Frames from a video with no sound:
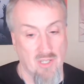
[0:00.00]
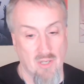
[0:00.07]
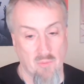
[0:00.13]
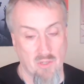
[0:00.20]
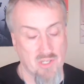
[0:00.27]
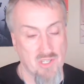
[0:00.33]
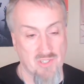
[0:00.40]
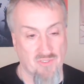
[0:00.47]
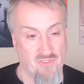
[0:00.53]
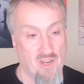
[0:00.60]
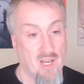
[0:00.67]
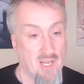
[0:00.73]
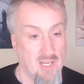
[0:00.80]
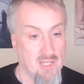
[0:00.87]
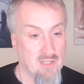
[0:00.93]
which is
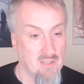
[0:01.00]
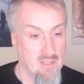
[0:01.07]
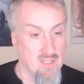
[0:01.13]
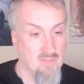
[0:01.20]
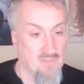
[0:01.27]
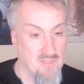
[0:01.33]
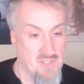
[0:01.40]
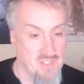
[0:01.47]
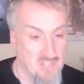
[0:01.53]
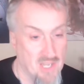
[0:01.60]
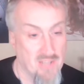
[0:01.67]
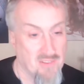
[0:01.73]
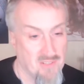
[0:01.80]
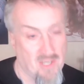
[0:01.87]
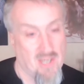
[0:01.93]
fine if you
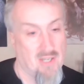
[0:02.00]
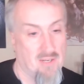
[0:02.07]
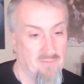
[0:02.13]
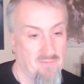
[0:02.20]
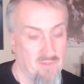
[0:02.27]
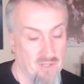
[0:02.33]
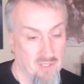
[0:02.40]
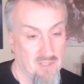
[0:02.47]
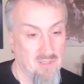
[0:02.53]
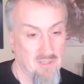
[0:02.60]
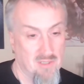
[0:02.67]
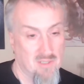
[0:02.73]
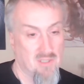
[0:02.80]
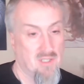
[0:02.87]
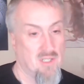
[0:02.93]
state that up front.
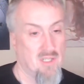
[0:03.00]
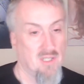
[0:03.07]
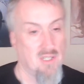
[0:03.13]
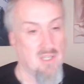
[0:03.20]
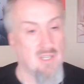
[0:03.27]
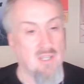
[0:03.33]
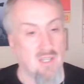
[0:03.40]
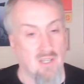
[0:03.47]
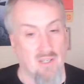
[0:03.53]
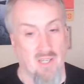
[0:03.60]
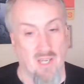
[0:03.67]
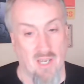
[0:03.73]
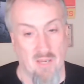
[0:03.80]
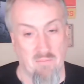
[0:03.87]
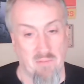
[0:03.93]

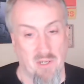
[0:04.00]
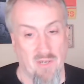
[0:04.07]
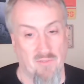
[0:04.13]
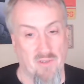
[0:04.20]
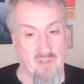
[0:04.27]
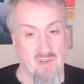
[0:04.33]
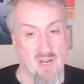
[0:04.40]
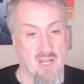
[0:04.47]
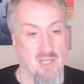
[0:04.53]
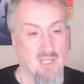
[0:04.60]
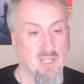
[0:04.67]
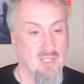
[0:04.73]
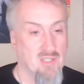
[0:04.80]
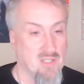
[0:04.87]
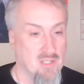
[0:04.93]
Okay. But if you're trying to
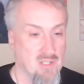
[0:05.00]
get to the